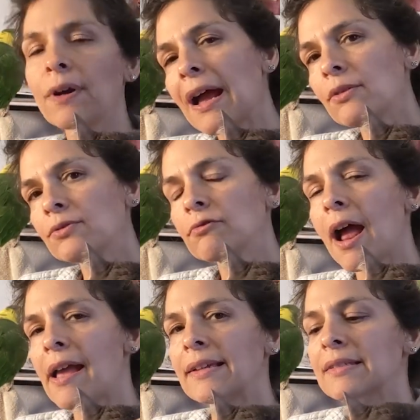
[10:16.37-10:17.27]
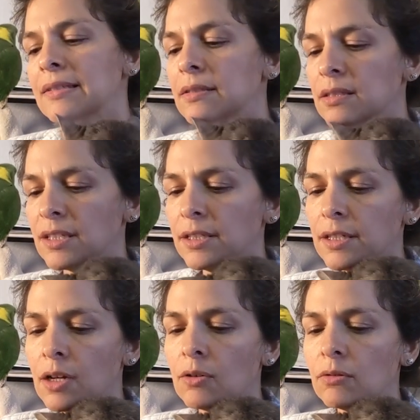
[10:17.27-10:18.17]
brown rice,
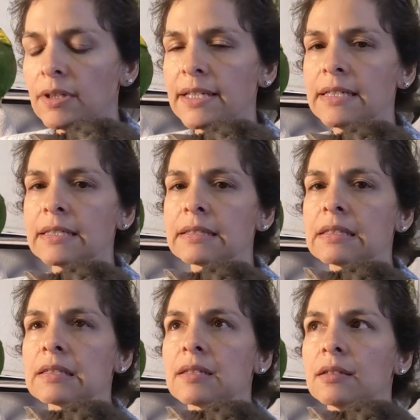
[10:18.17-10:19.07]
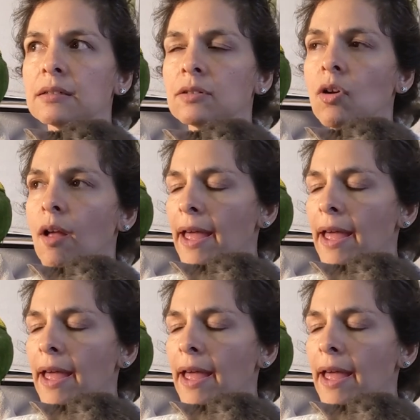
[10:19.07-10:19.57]
you know, it's